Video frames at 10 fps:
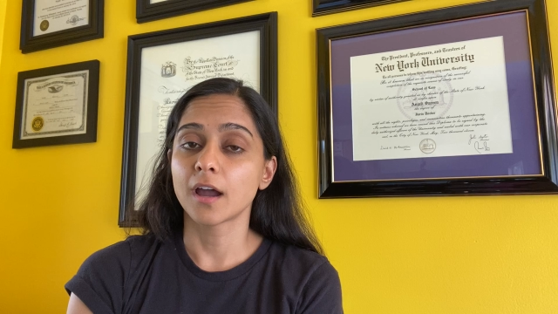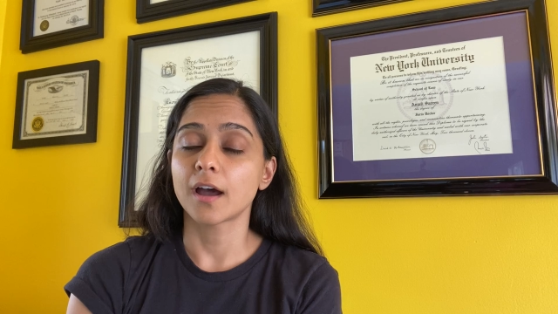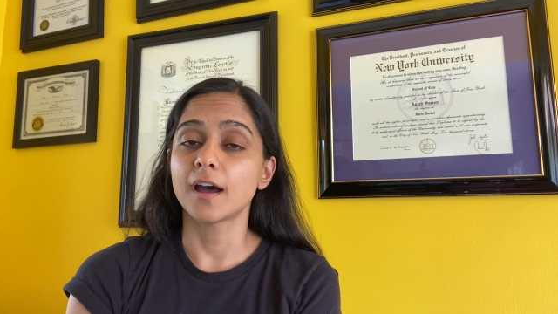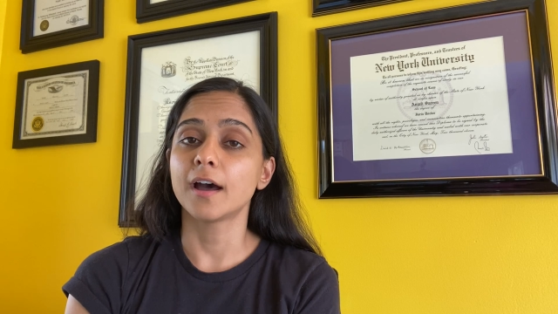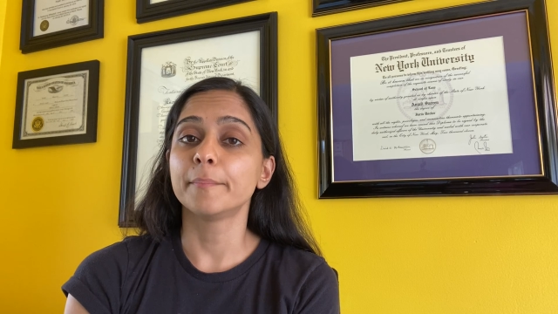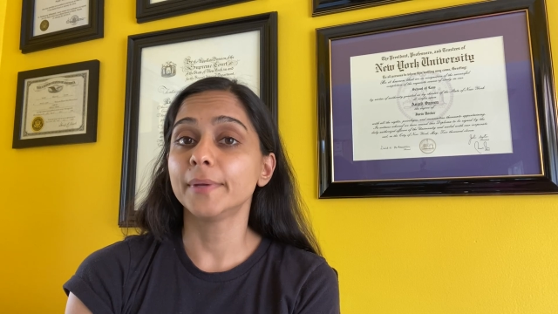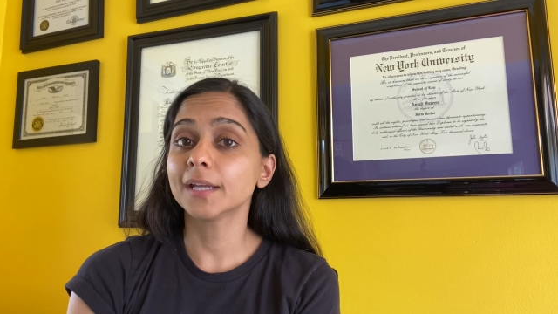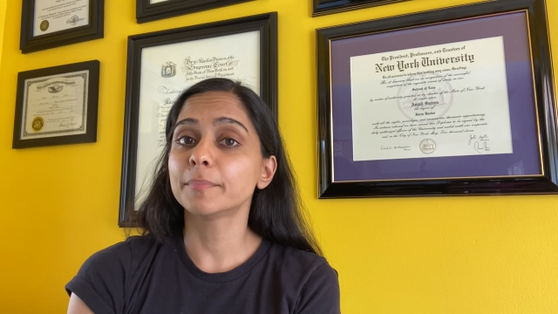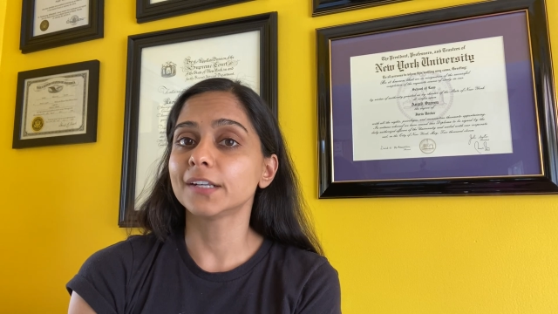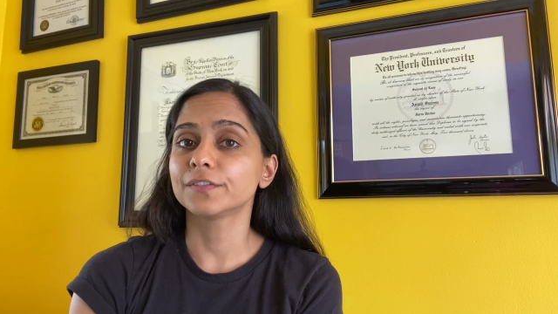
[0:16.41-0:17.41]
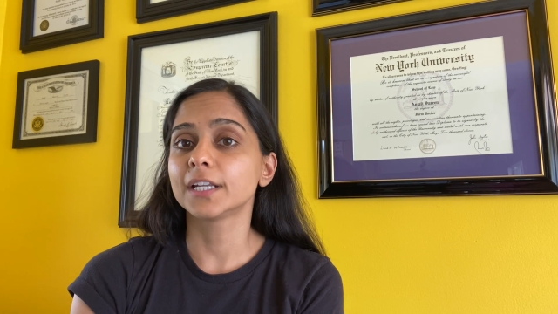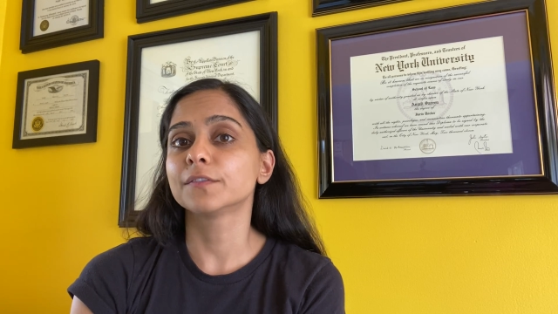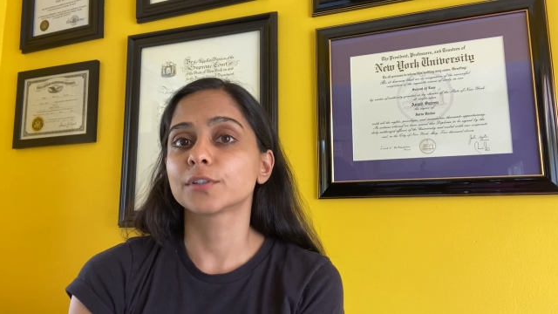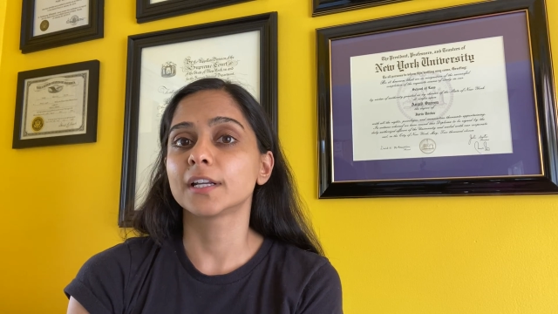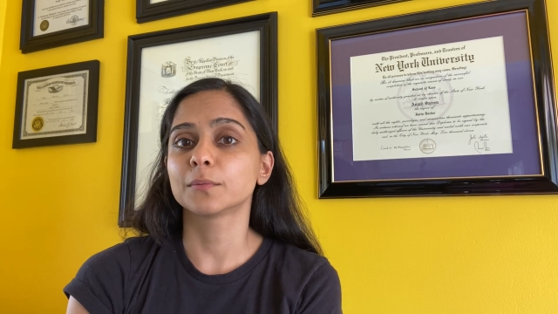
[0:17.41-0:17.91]
A big benefit
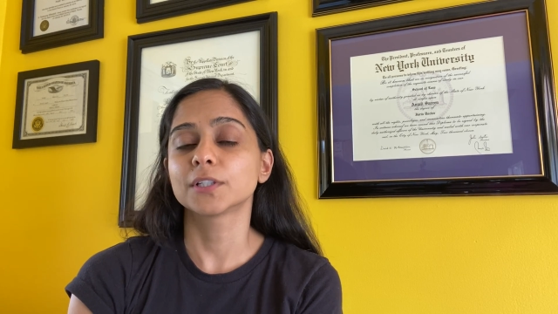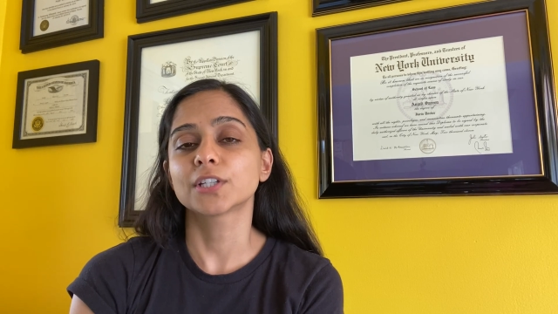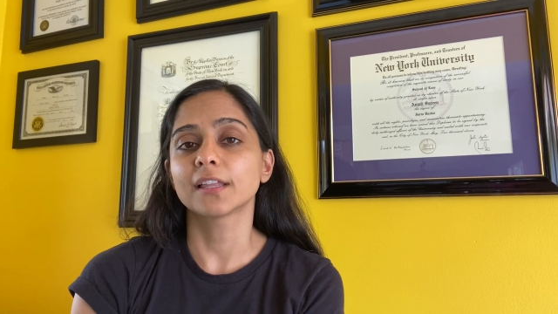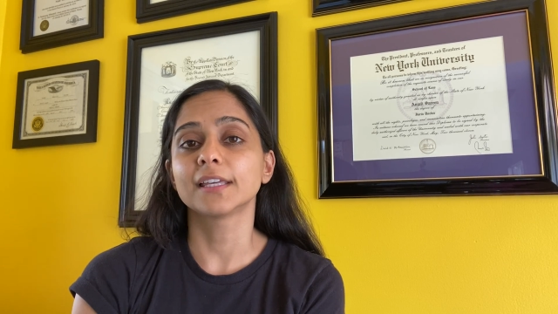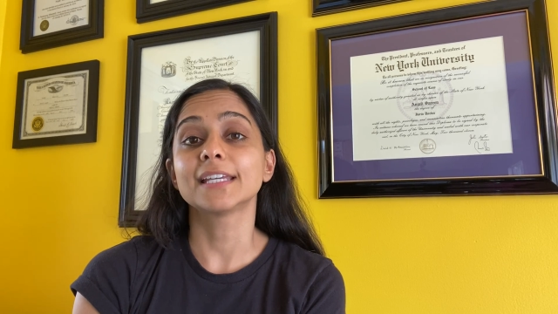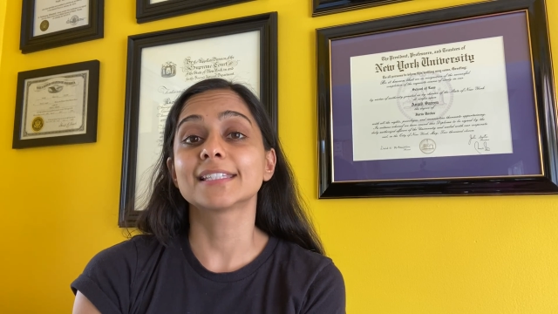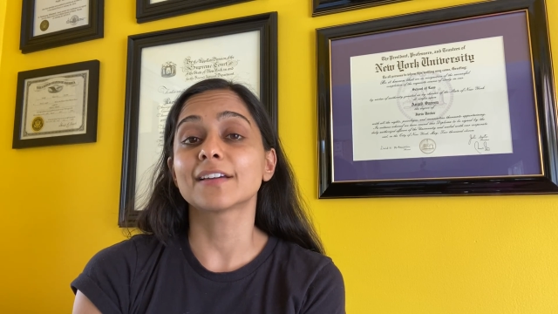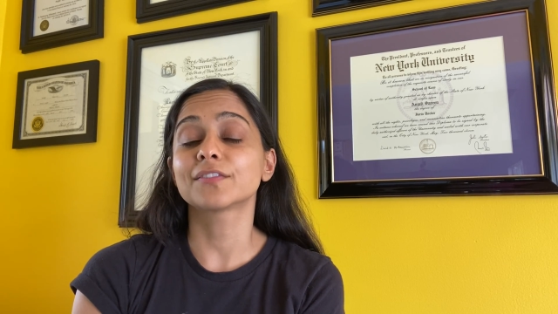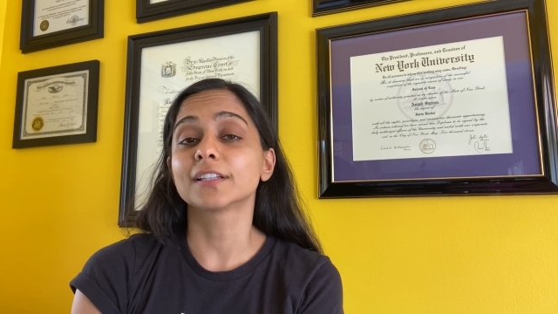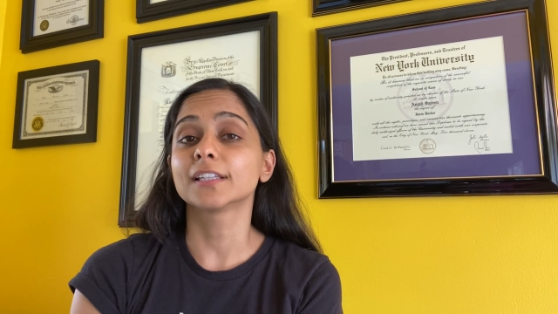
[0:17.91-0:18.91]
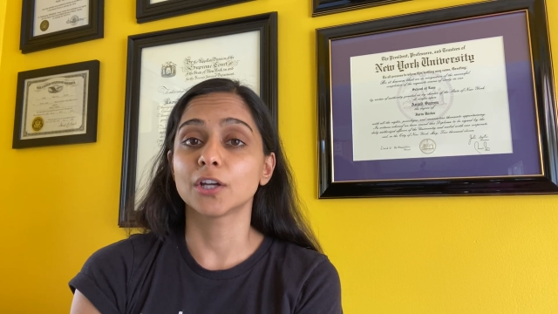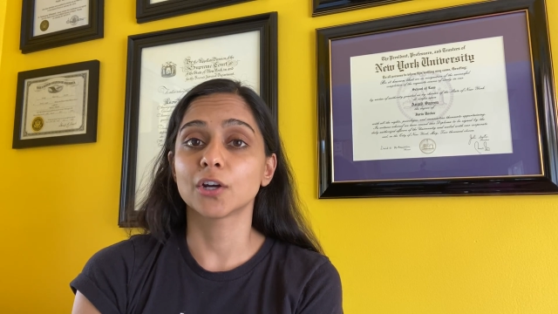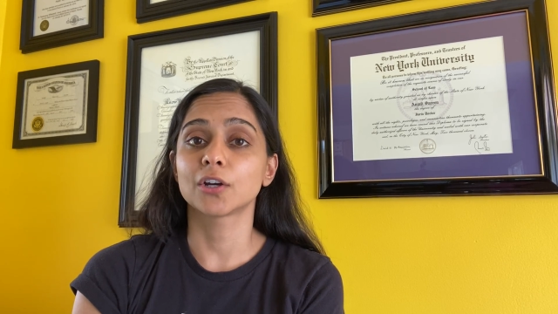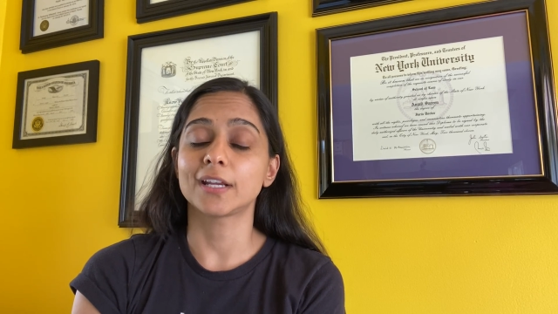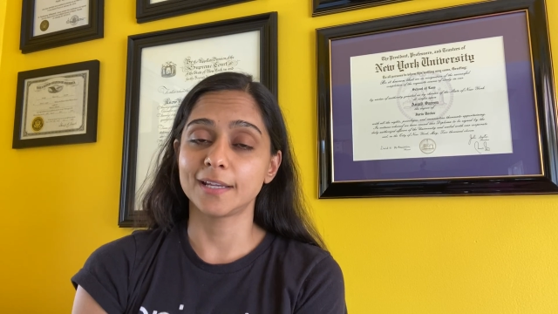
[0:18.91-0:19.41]
of training with Shelly is definitely
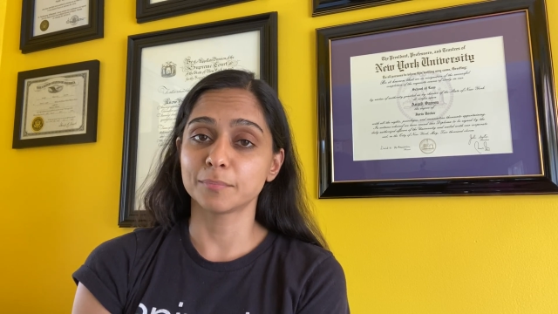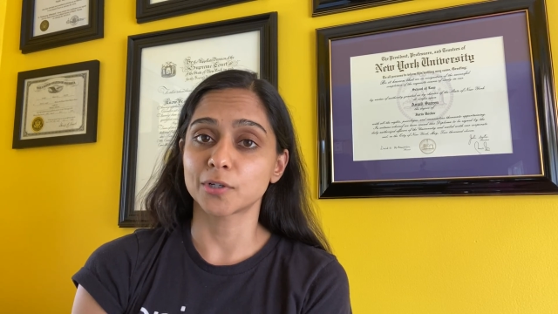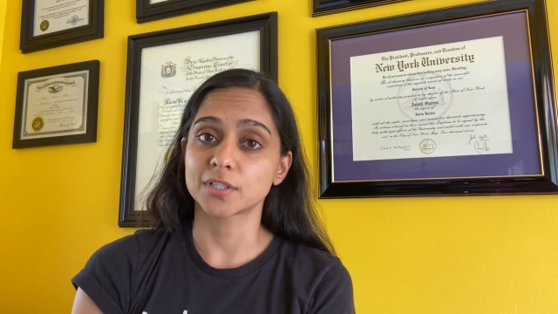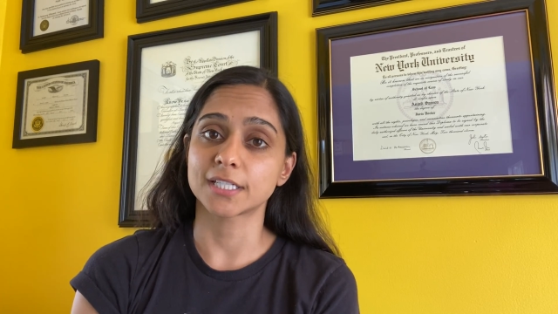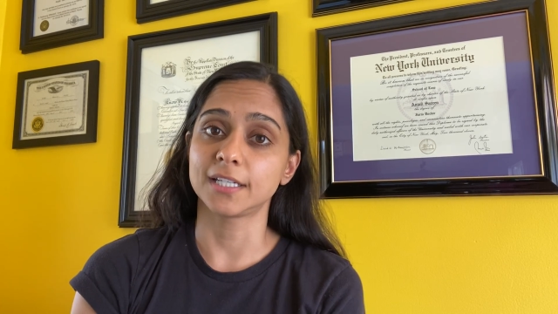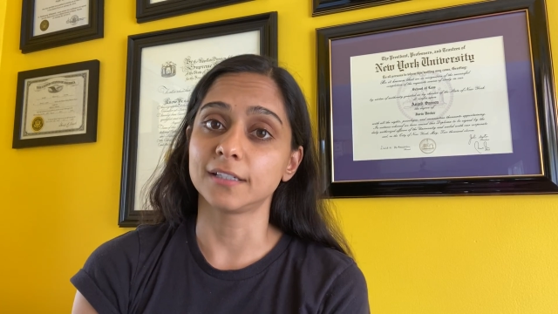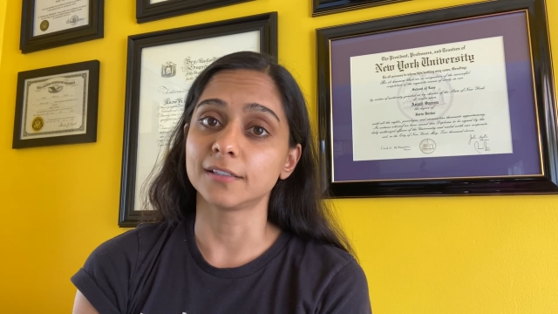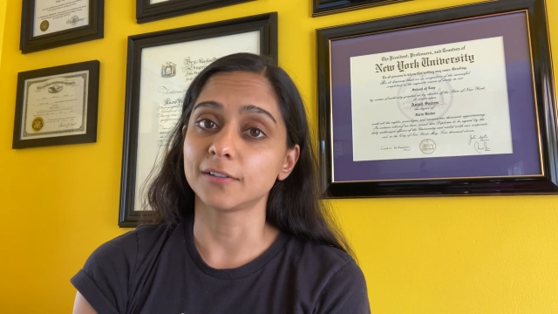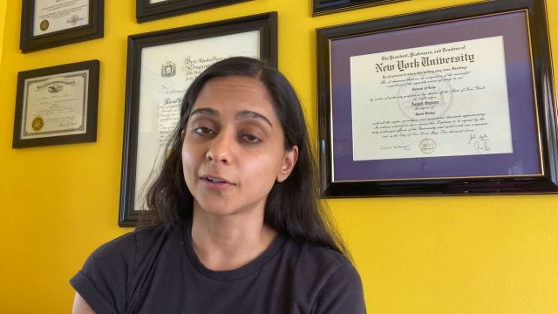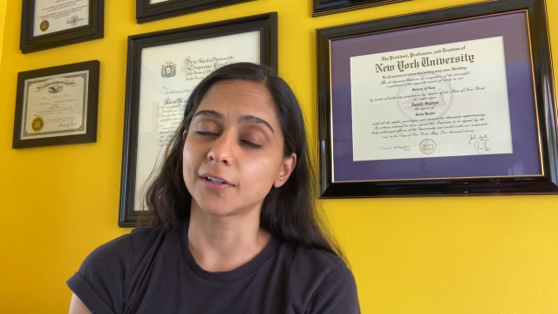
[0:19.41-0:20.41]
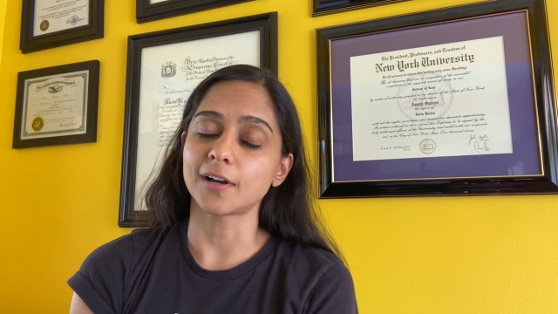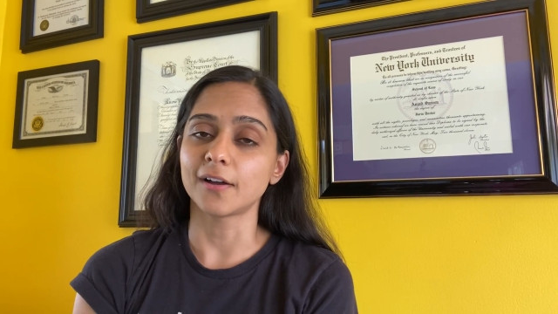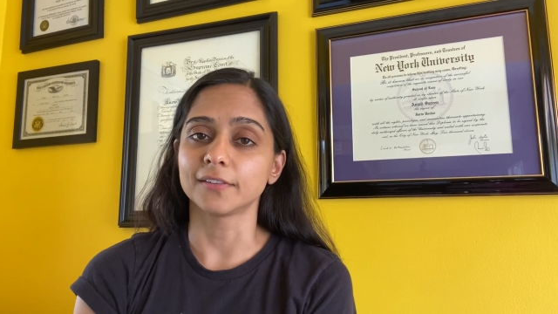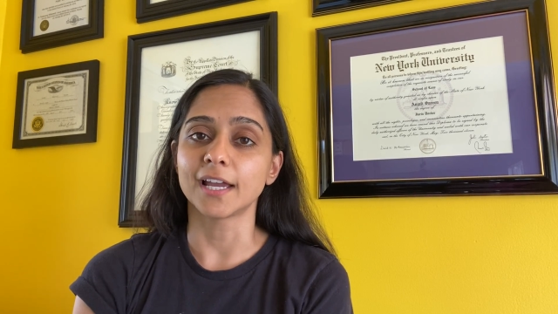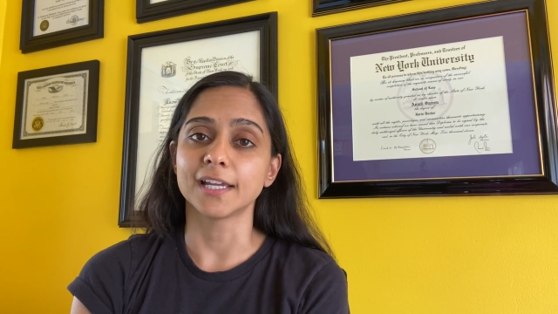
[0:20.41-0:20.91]
her in-person or
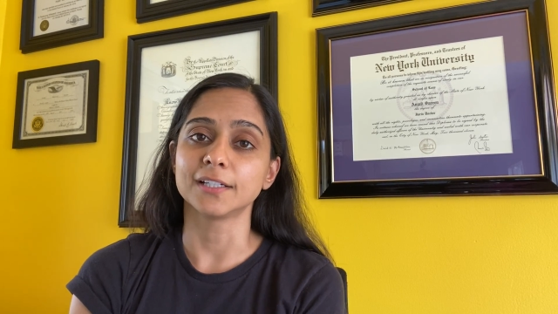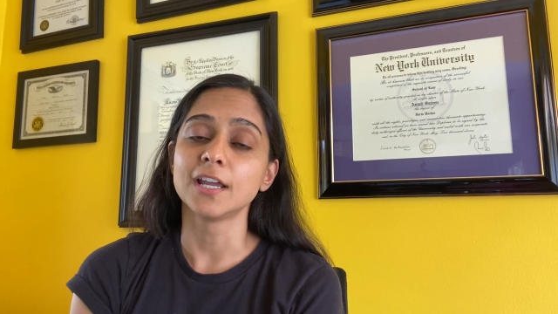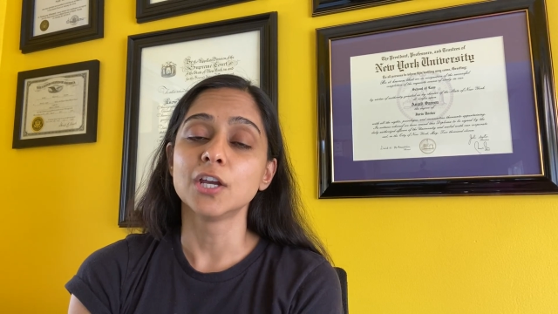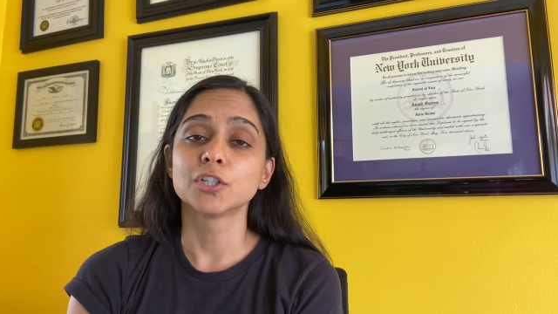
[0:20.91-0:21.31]
online